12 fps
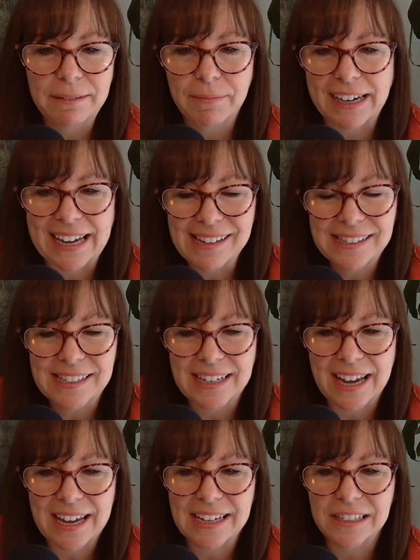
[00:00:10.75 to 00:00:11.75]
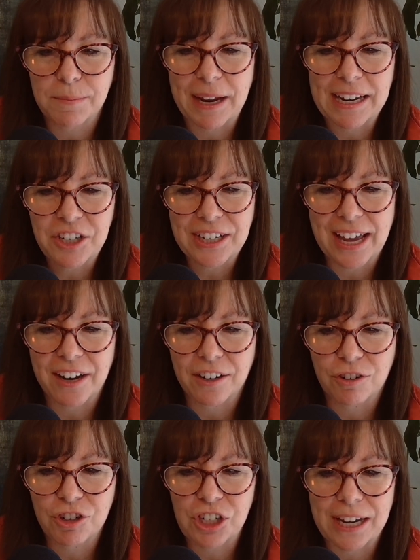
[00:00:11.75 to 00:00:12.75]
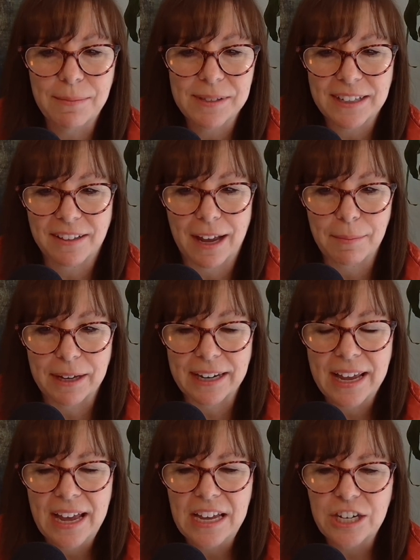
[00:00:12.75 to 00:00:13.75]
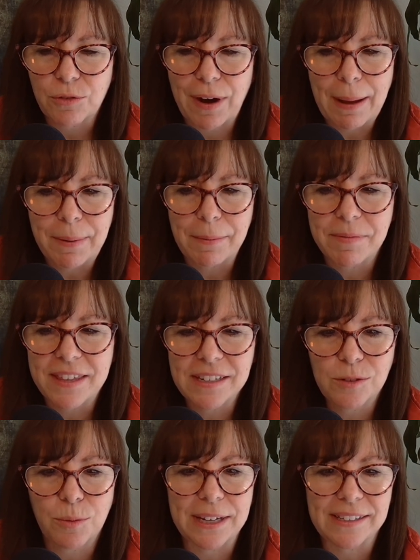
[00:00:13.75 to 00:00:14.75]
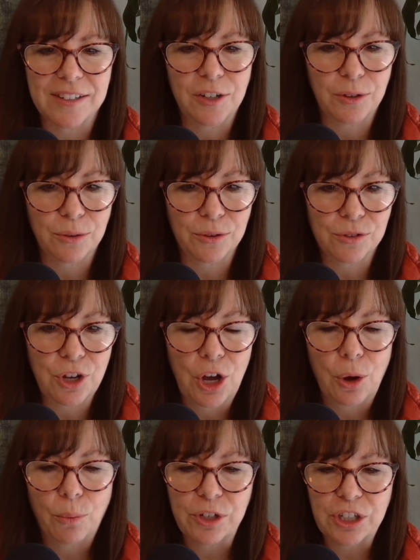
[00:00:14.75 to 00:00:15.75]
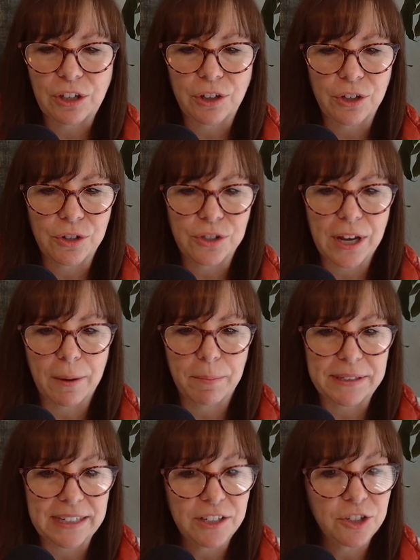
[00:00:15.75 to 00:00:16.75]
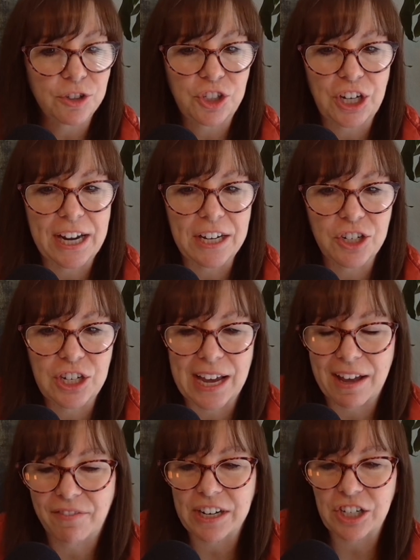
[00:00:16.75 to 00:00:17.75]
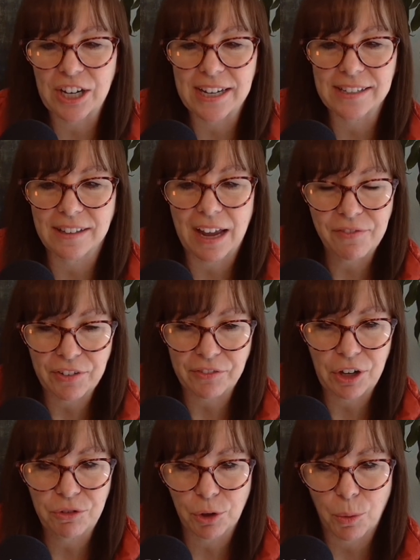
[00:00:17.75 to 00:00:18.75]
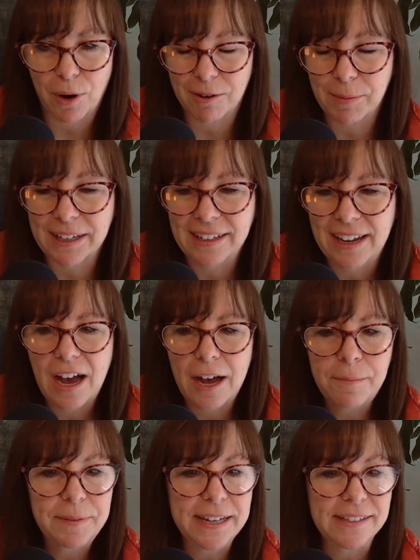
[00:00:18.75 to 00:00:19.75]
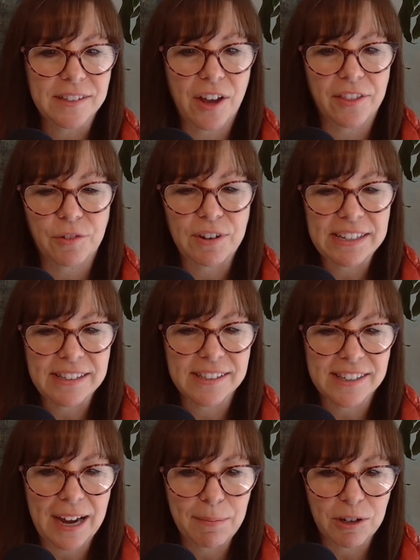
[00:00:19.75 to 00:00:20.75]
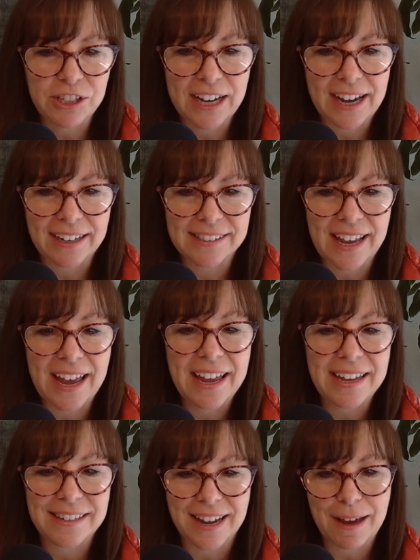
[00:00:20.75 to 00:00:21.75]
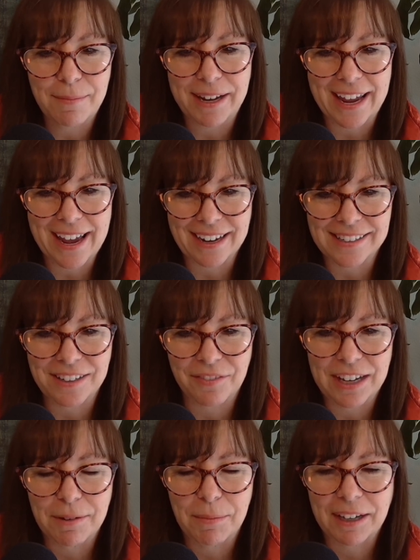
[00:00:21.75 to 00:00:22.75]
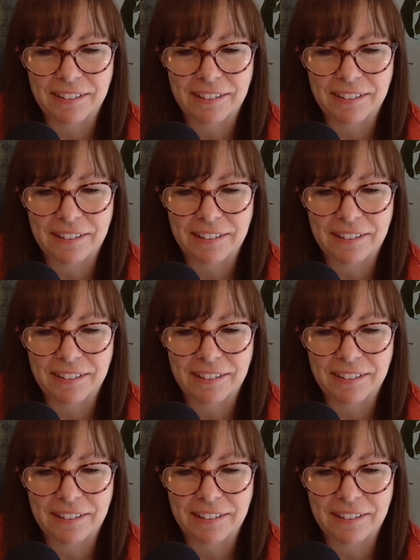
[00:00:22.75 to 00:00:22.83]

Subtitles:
My guest today is Managing Editor James Kleimann to wrap up this week's news, which includes a potential change to FHA's life of loan requirement, updates on the recent cyberattacks, and M&A activity among